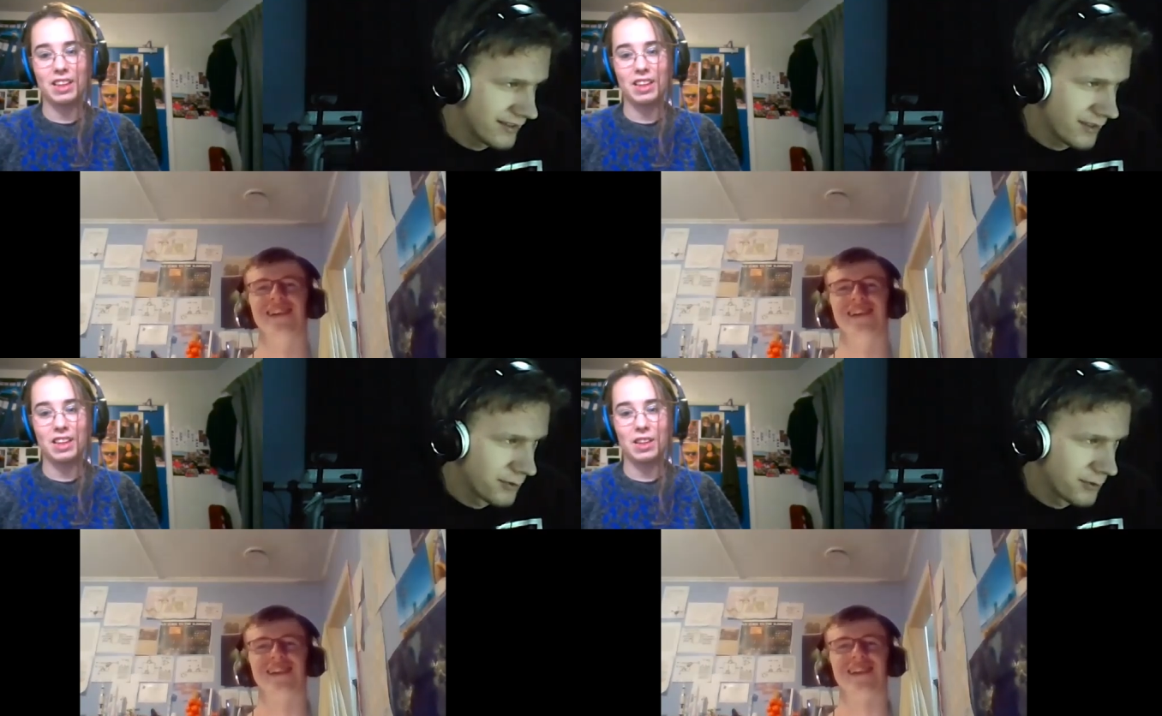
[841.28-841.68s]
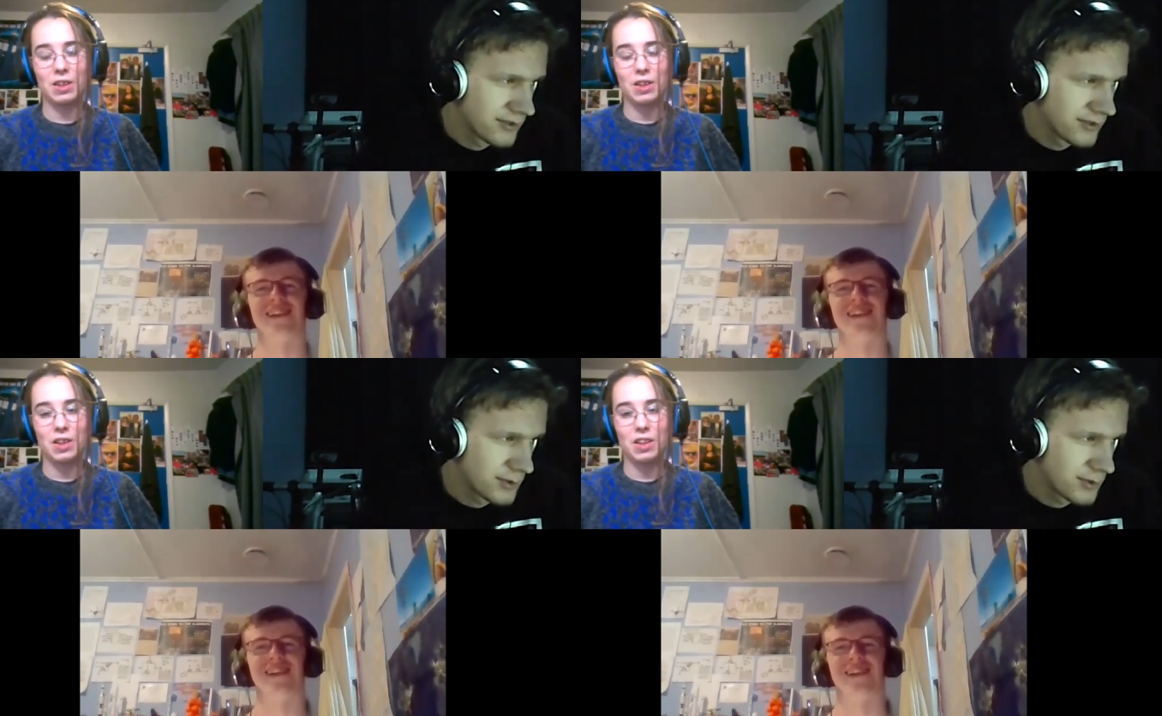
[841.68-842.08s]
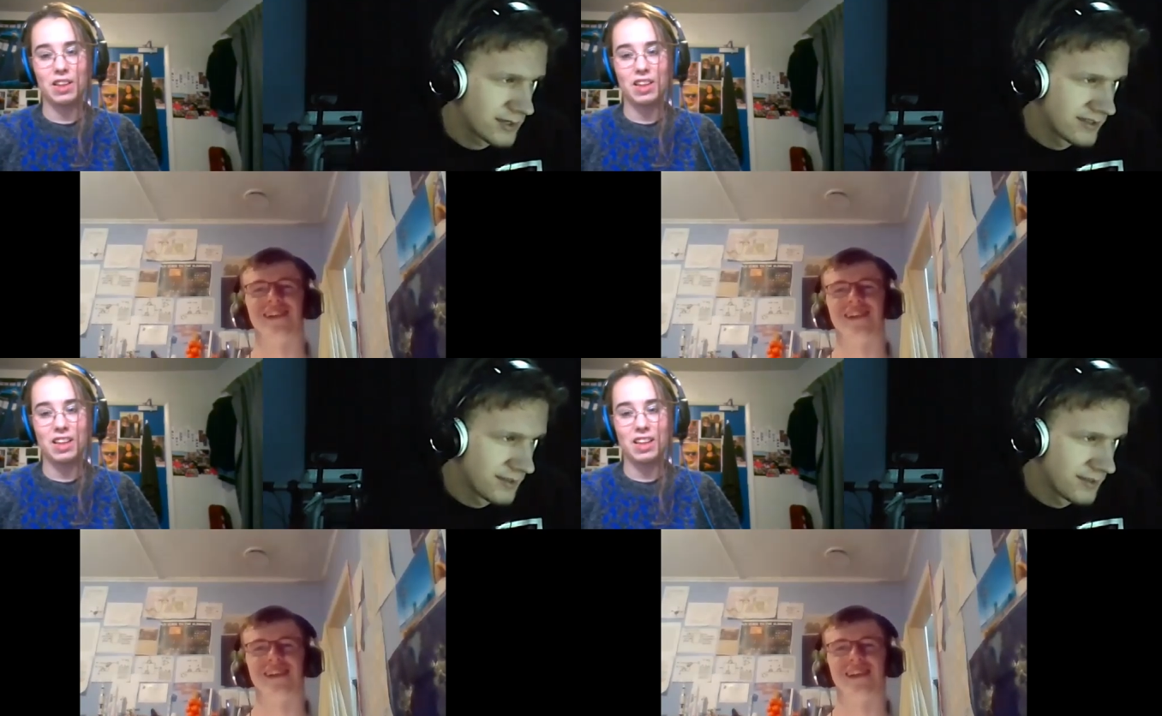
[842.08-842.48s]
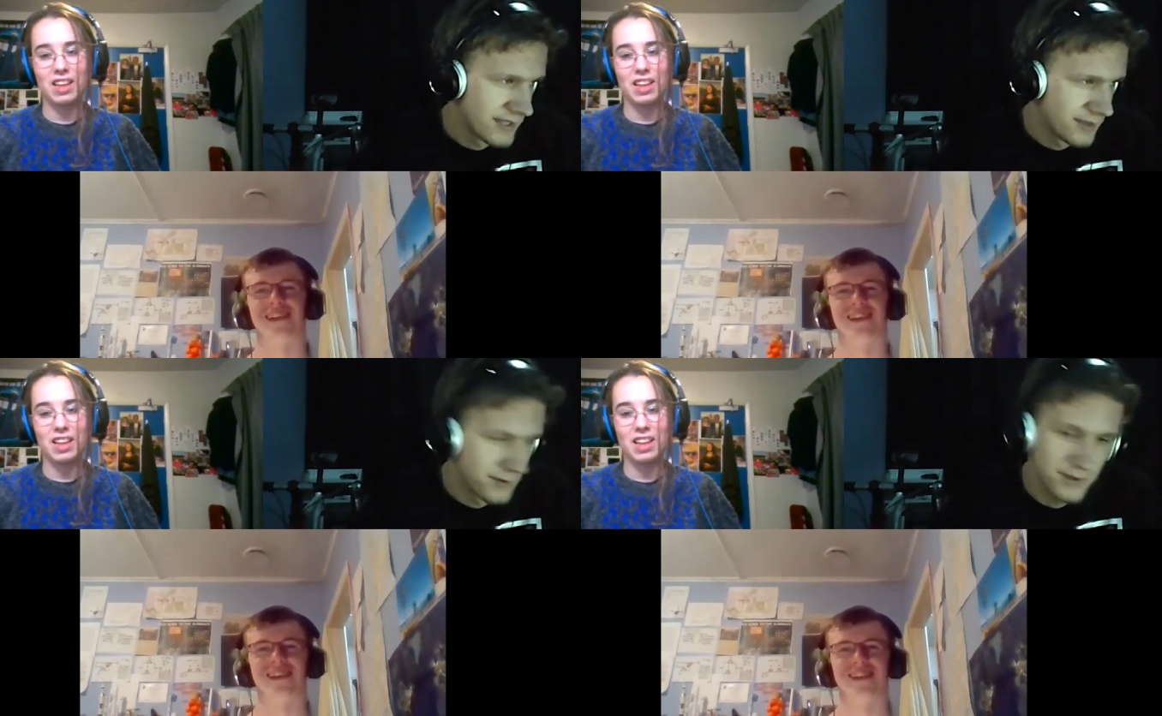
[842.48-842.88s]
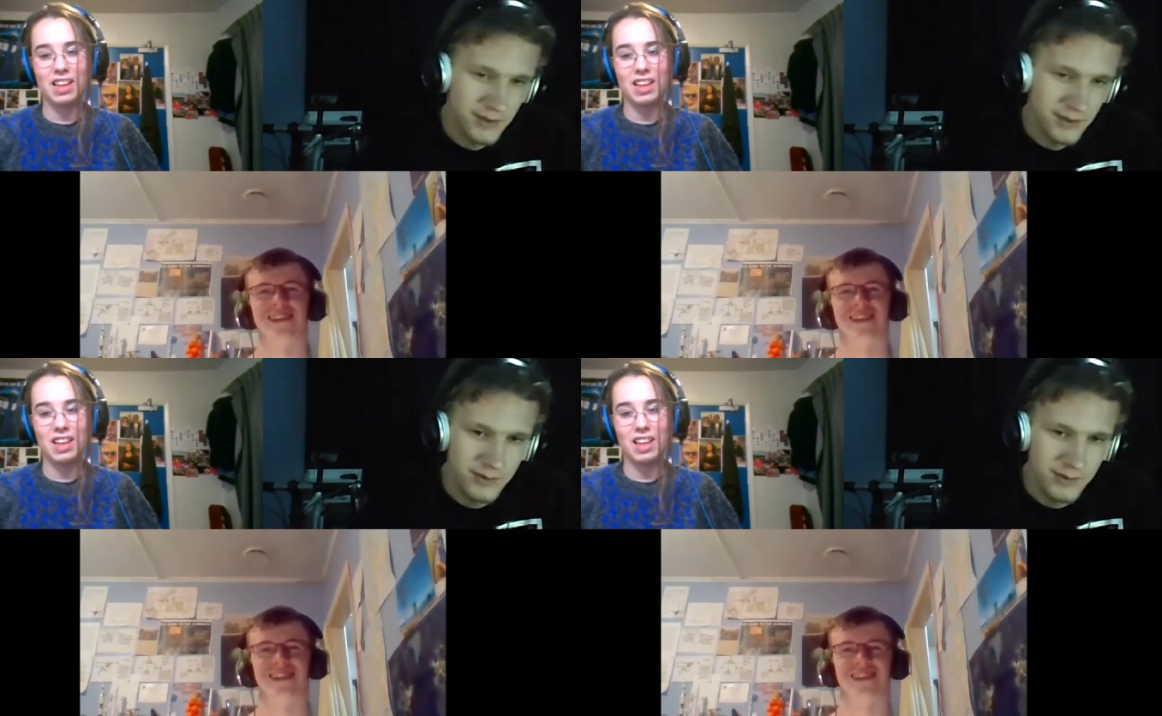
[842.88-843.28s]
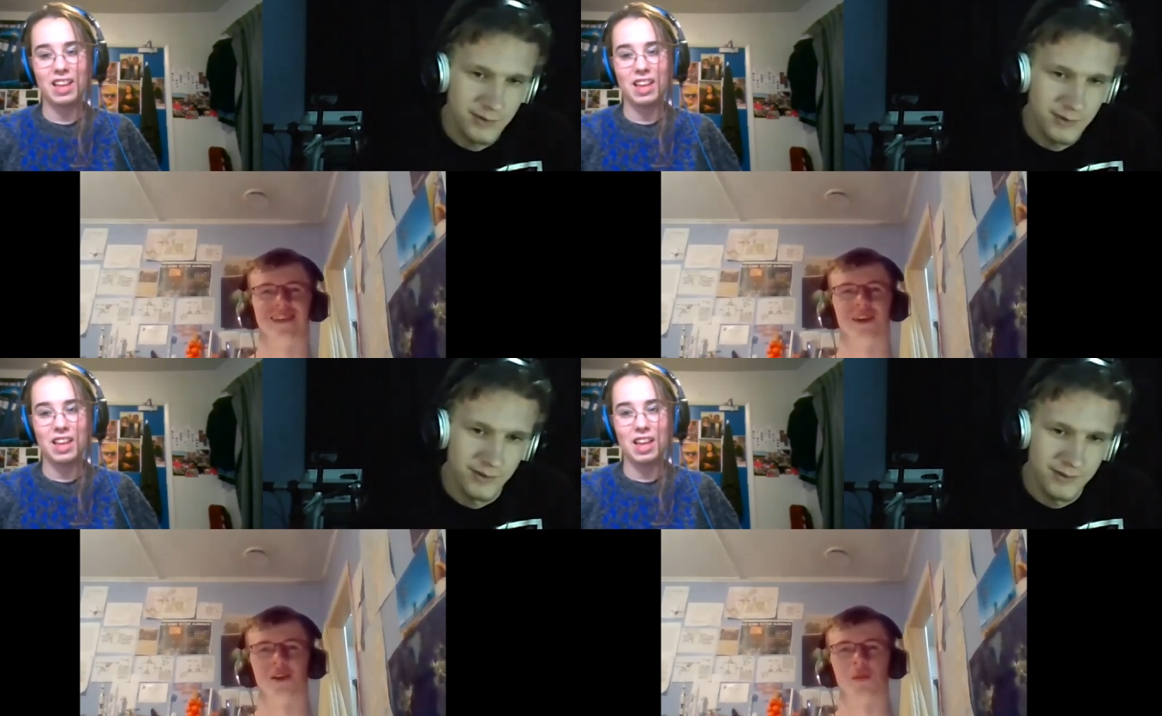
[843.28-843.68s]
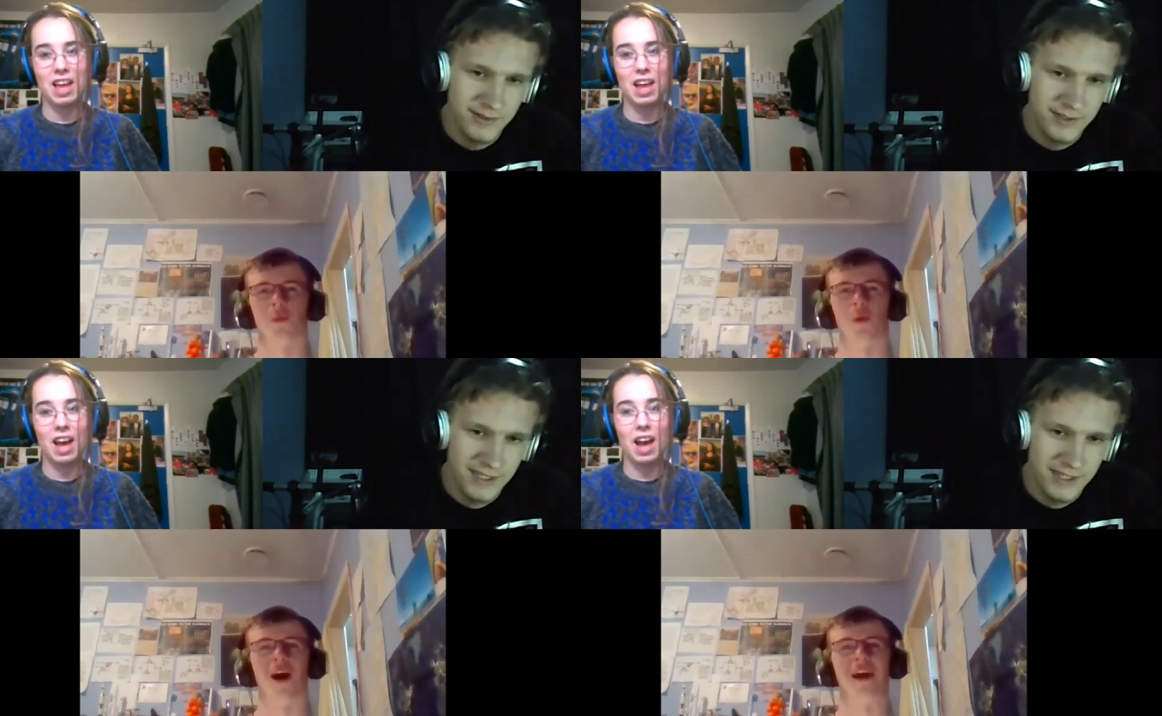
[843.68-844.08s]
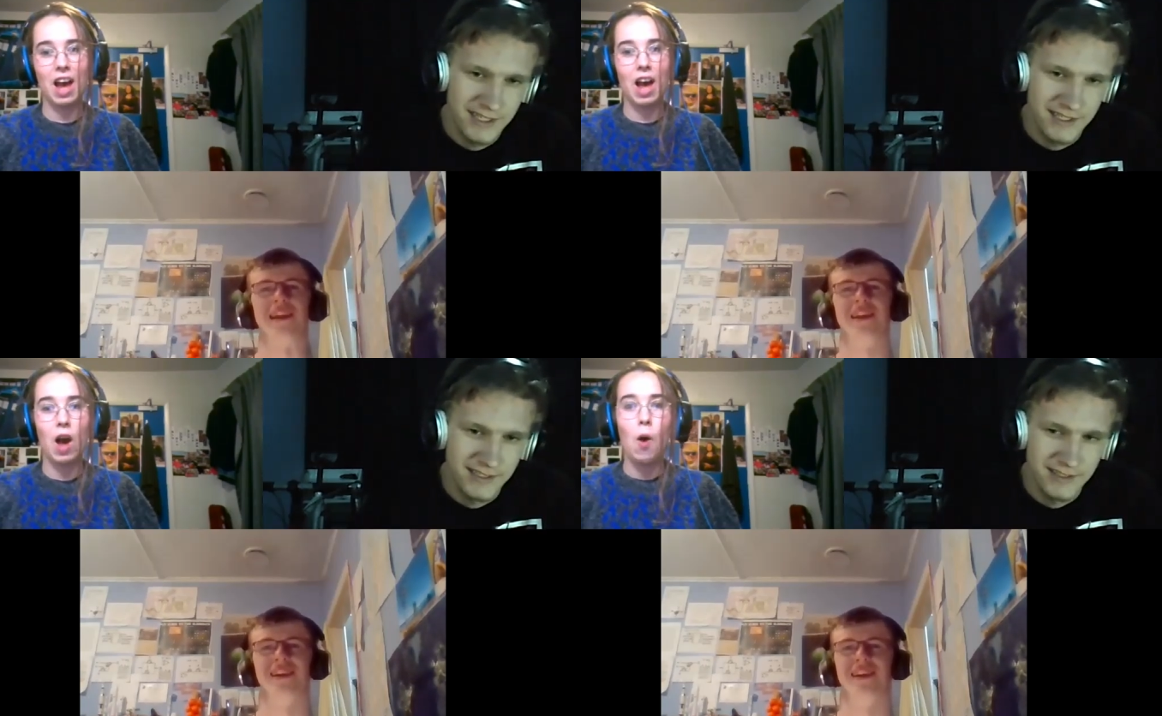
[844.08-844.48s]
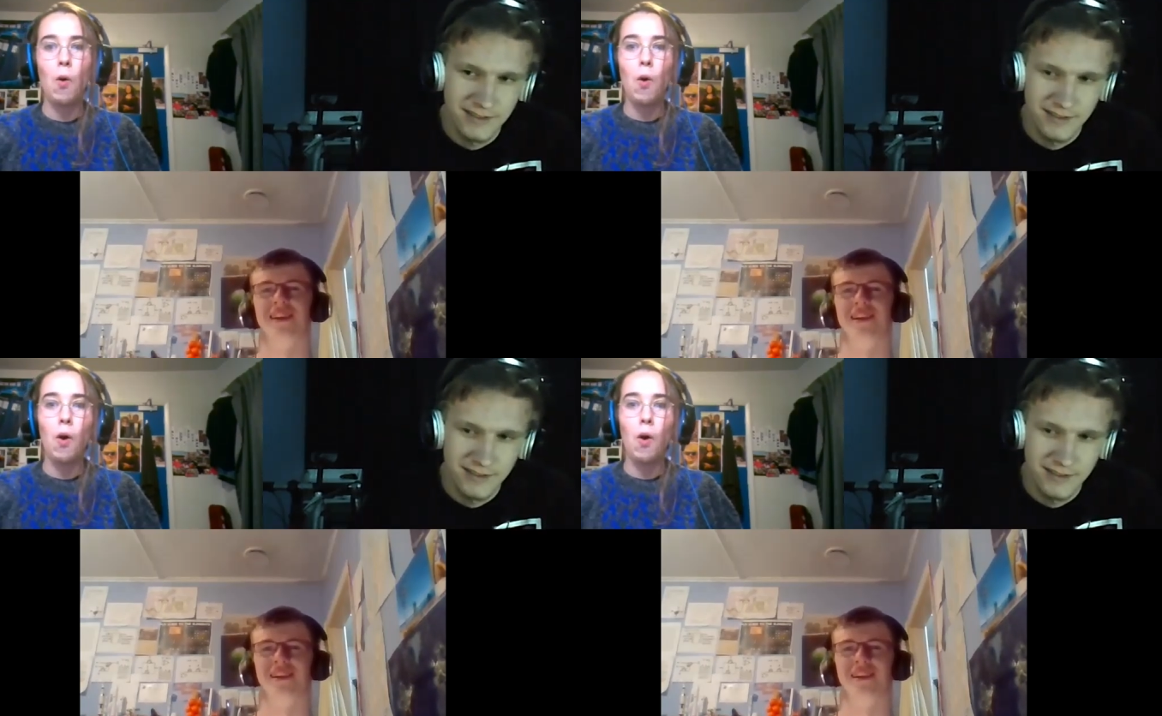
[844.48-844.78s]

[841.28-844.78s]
Speaker 1: it was stored in something else though to preserve it. Wine. You know, you,